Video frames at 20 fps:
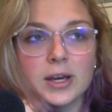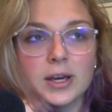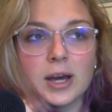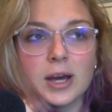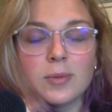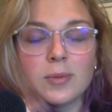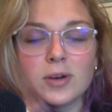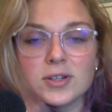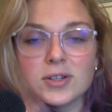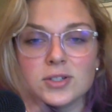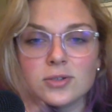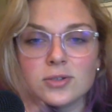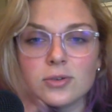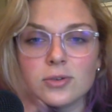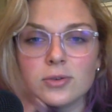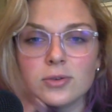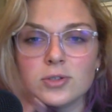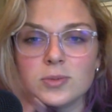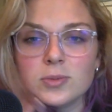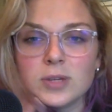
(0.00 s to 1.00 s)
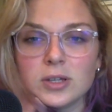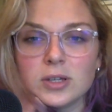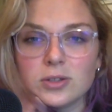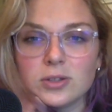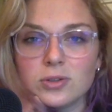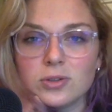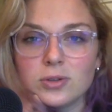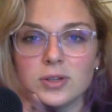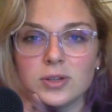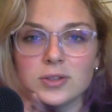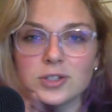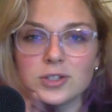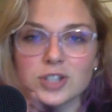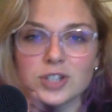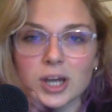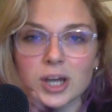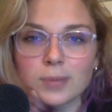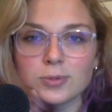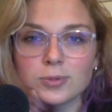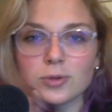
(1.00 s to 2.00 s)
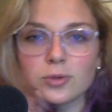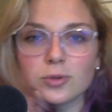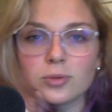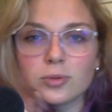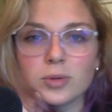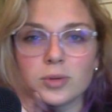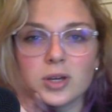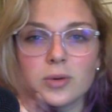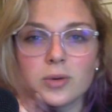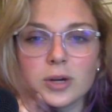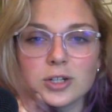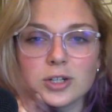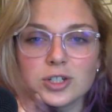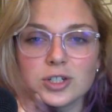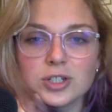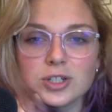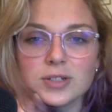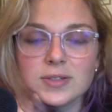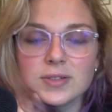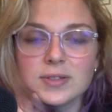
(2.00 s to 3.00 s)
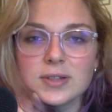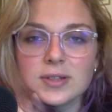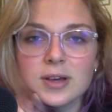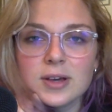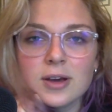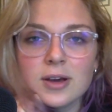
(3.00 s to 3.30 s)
I'm also going to be including the Chapter 3 questions